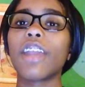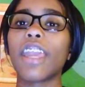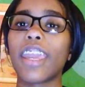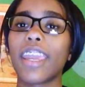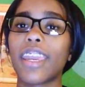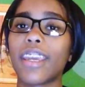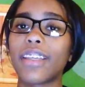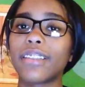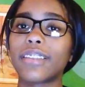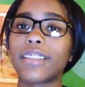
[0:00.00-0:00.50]

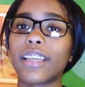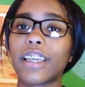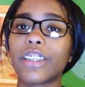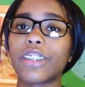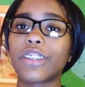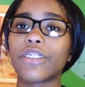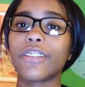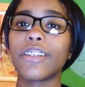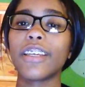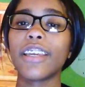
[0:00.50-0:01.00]

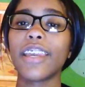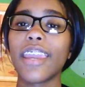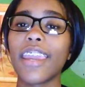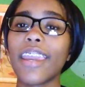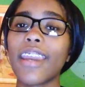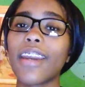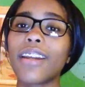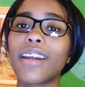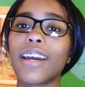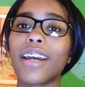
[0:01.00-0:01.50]
ancestry
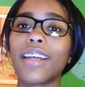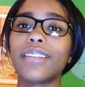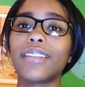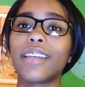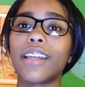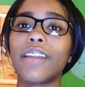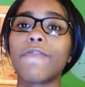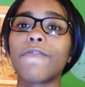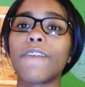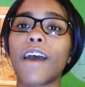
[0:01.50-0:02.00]
and
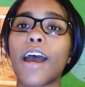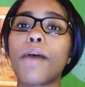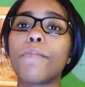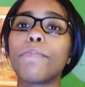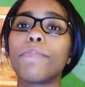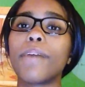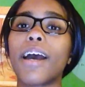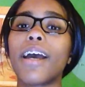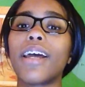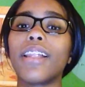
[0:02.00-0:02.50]
identify
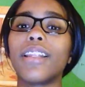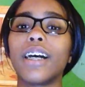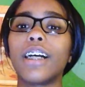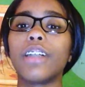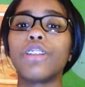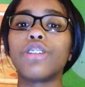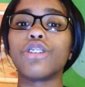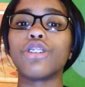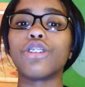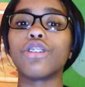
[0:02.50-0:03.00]

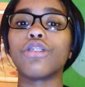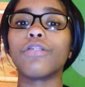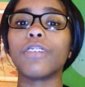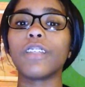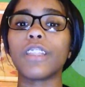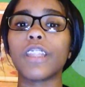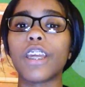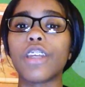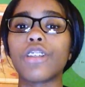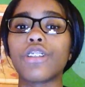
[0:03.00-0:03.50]
biological
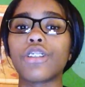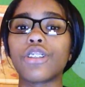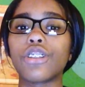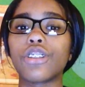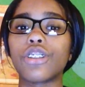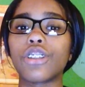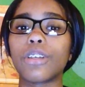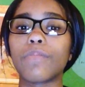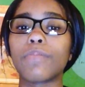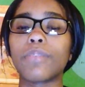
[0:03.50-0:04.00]

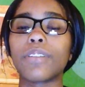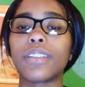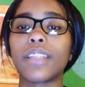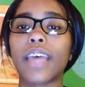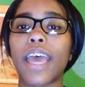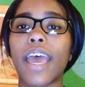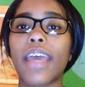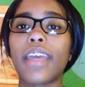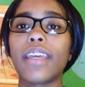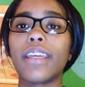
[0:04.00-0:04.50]
relationships
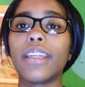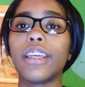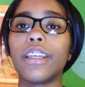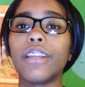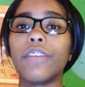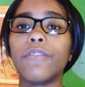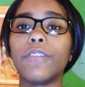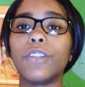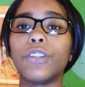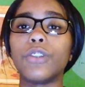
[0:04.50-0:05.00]
that an
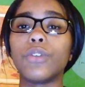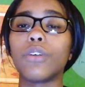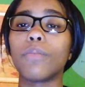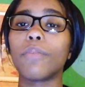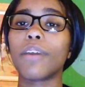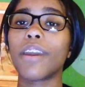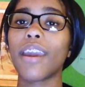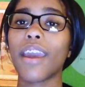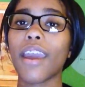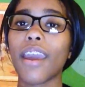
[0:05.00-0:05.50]
individual
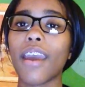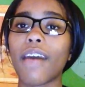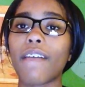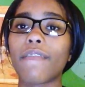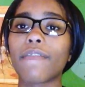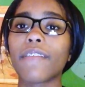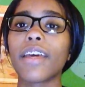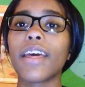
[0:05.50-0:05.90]
may have.